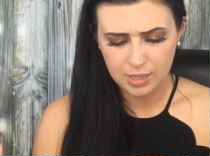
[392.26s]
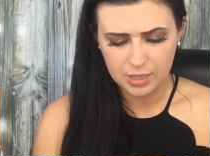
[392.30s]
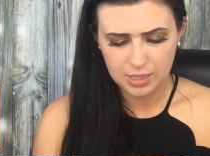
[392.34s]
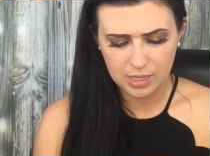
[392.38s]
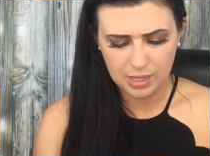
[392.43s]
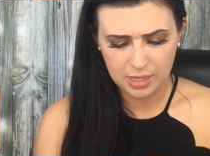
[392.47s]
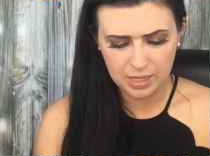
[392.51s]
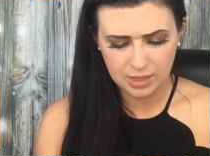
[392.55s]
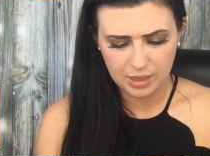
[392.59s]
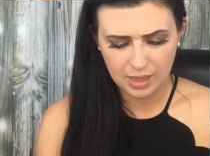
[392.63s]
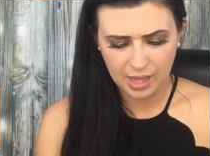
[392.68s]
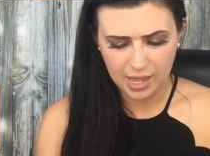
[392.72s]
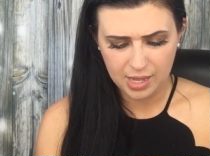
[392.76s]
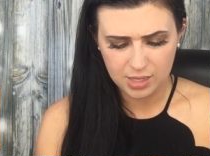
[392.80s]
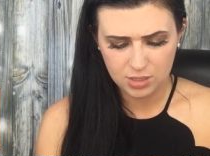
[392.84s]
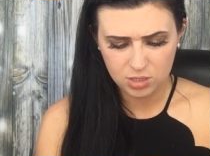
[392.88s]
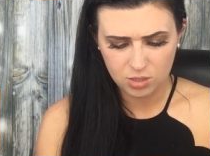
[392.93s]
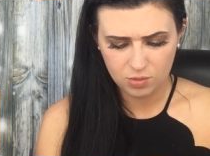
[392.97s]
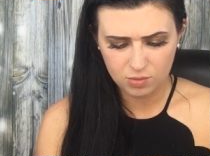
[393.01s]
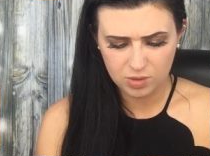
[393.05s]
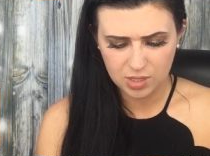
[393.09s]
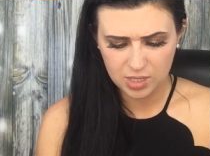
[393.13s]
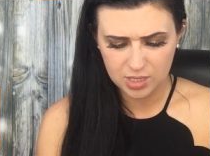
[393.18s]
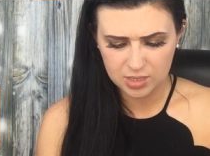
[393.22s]
getting that.
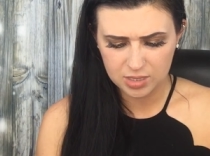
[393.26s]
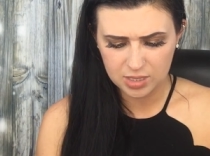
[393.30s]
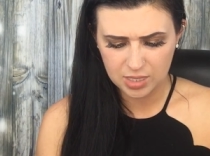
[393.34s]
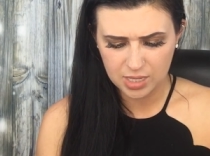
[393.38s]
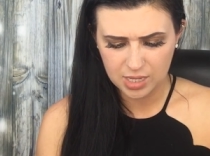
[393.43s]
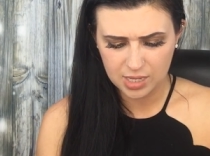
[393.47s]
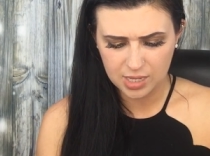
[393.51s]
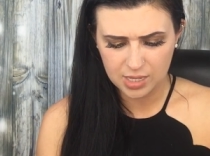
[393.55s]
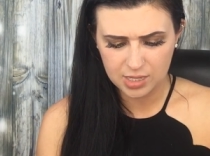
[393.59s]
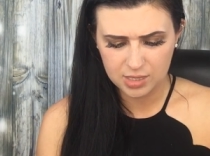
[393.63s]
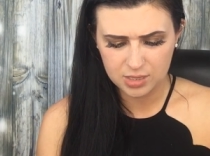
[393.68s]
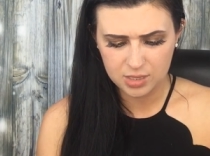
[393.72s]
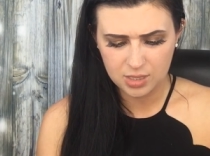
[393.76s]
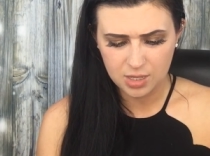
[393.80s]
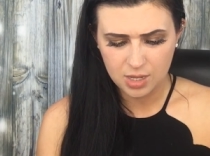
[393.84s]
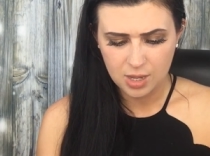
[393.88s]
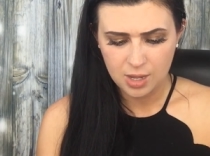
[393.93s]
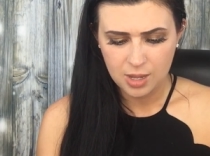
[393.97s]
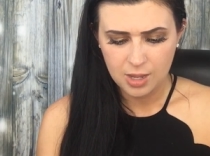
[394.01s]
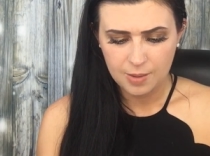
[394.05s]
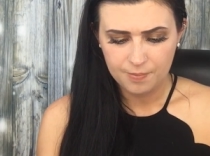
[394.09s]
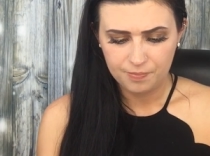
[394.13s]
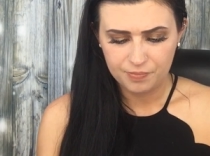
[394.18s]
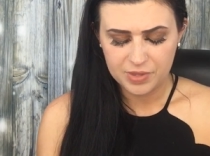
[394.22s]
So this is,
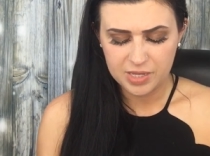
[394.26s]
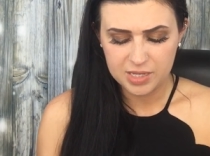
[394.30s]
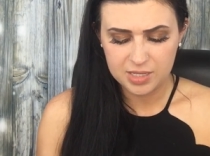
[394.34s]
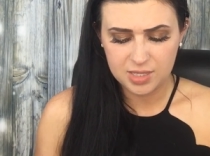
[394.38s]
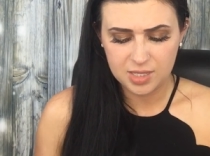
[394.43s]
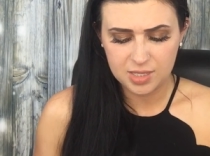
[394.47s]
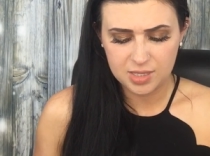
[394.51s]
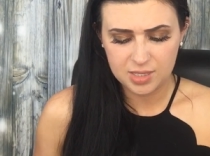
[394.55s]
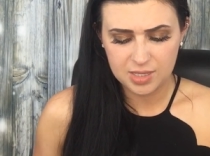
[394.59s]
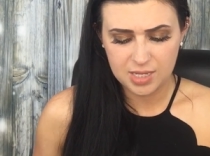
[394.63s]
this is,